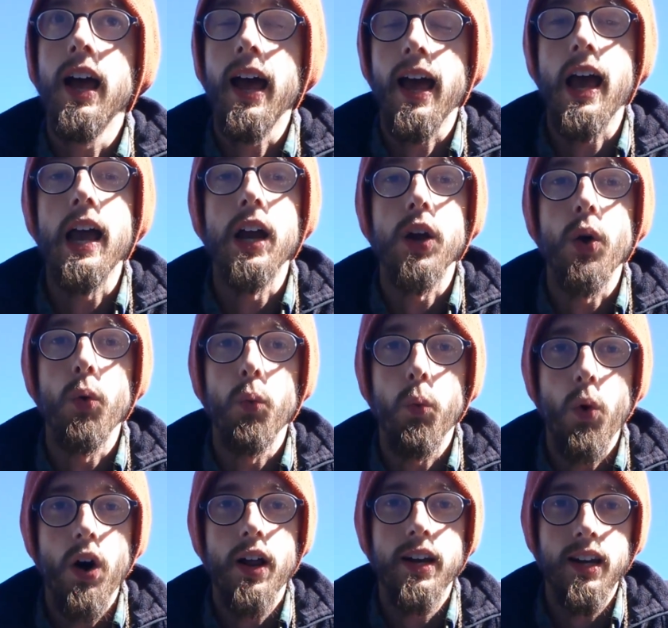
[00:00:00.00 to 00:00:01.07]
a
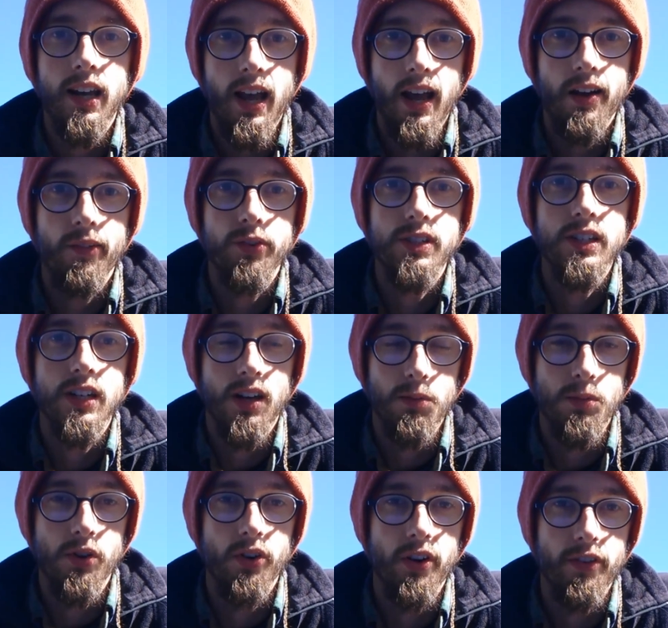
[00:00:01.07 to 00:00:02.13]
one-county
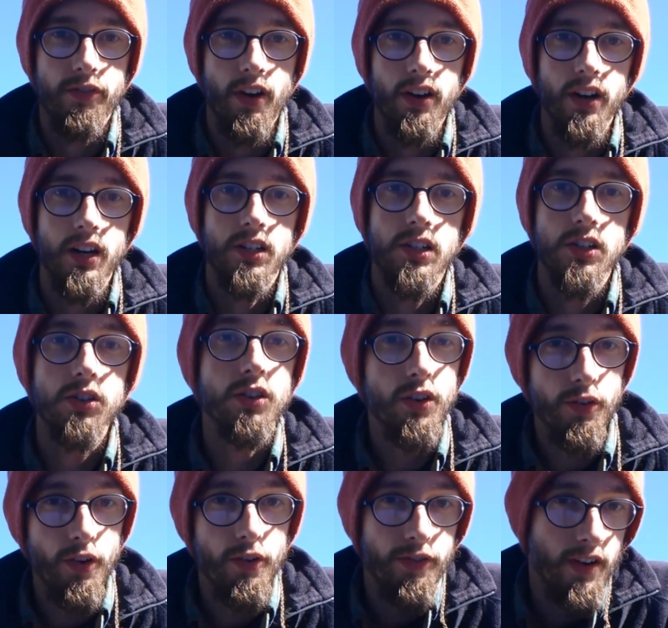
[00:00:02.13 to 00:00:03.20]
community foundation
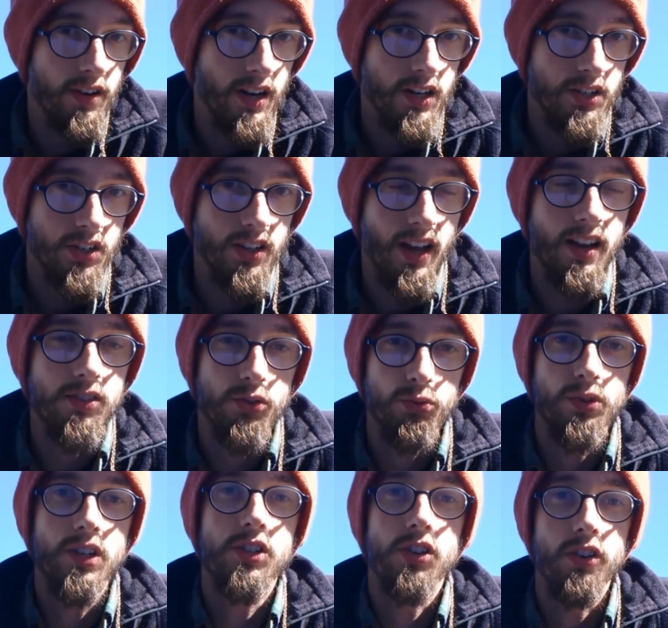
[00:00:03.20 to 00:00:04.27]
to a foundation that has a
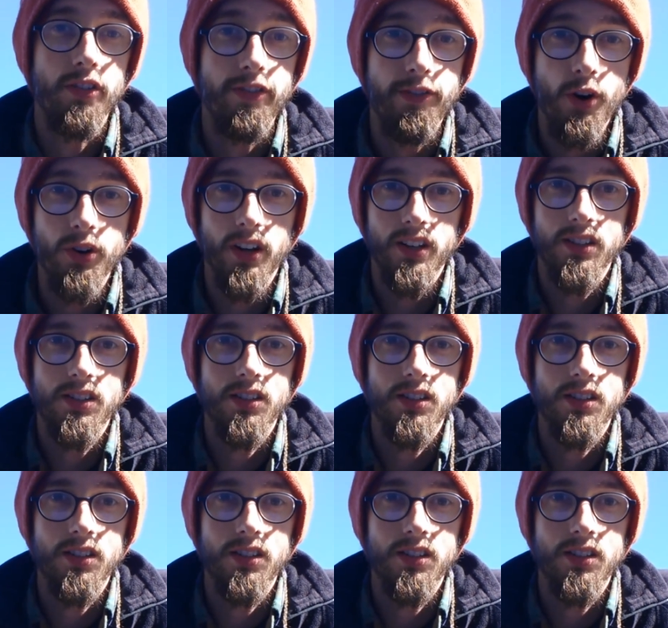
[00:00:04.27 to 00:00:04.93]
regional focus,